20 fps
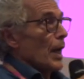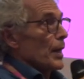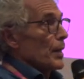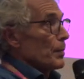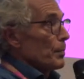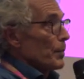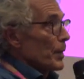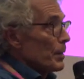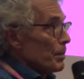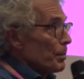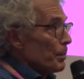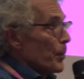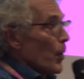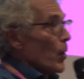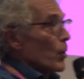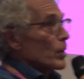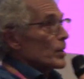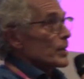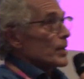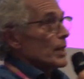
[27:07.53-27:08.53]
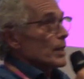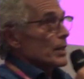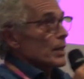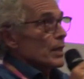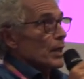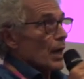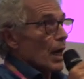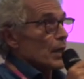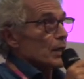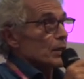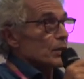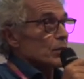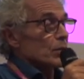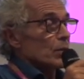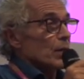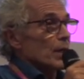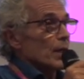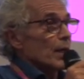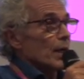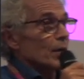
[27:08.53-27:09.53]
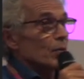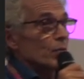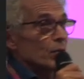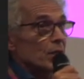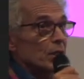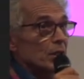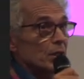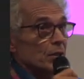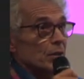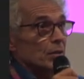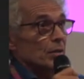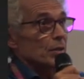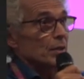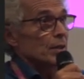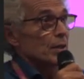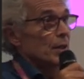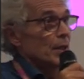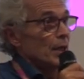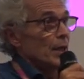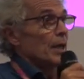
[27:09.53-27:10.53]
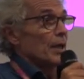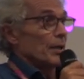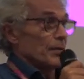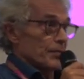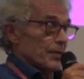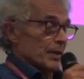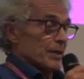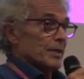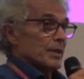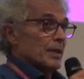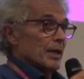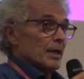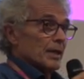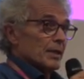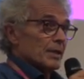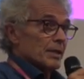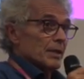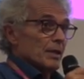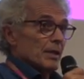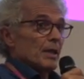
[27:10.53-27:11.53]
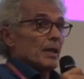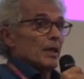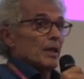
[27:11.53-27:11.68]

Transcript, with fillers: an important cultural acquisition, in this case,